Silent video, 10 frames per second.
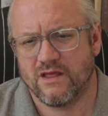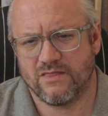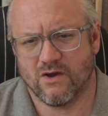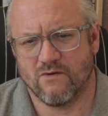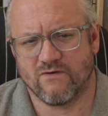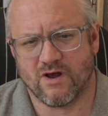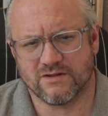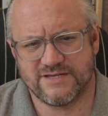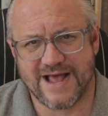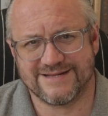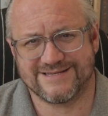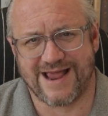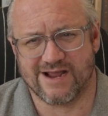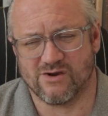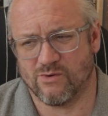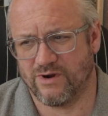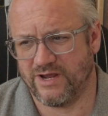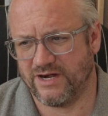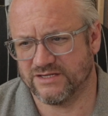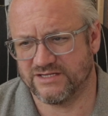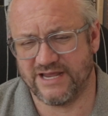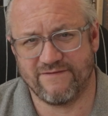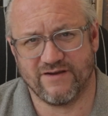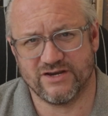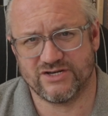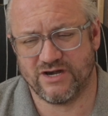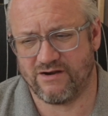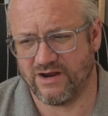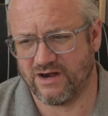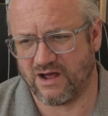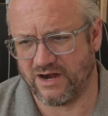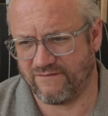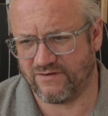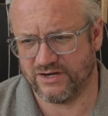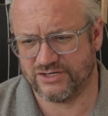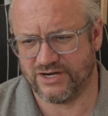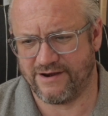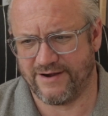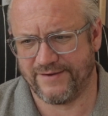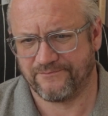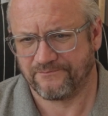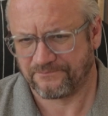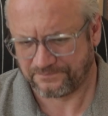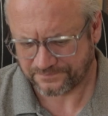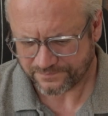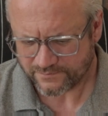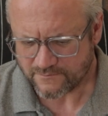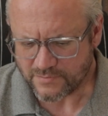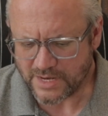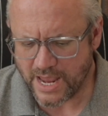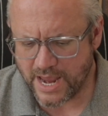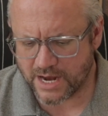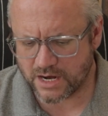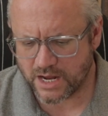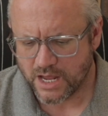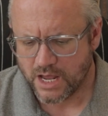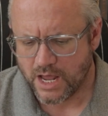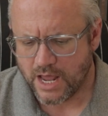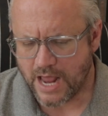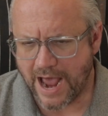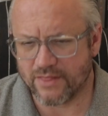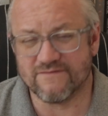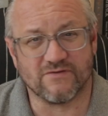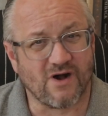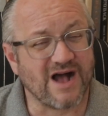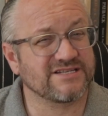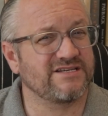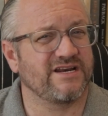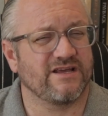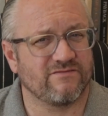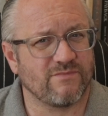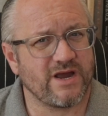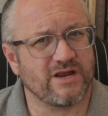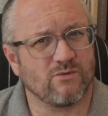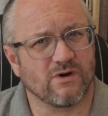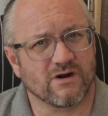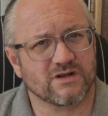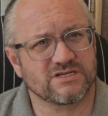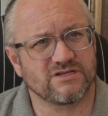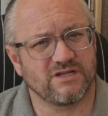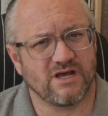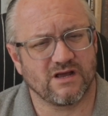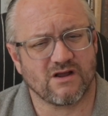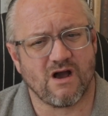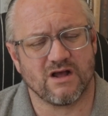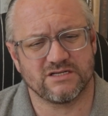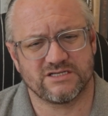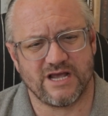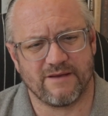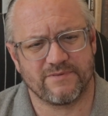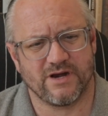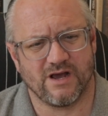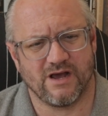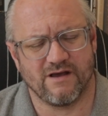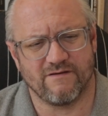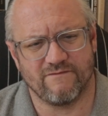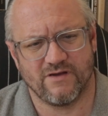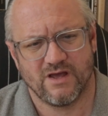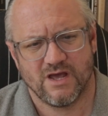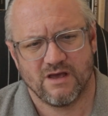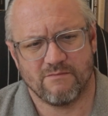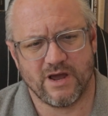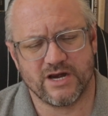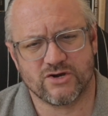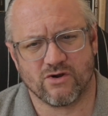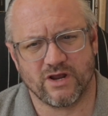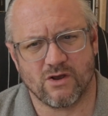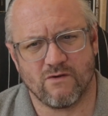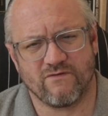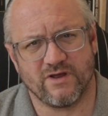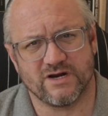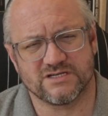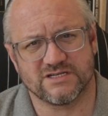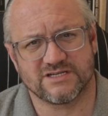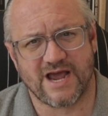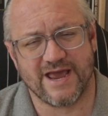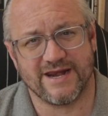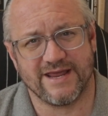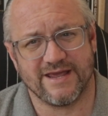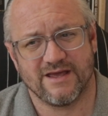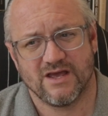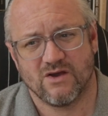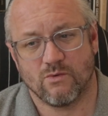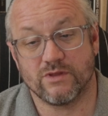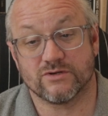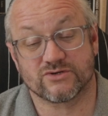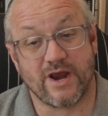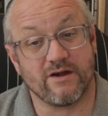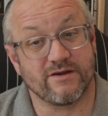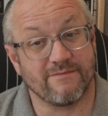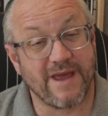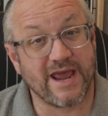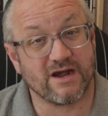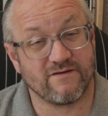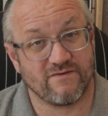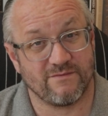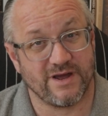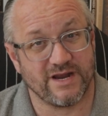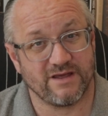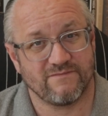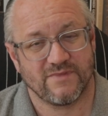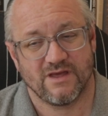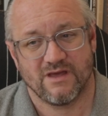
the overall debt cycle we're in is deflationary and not inflationary, and how the velocity of money works. So the concept of money turning over in a society when there's greater demand for money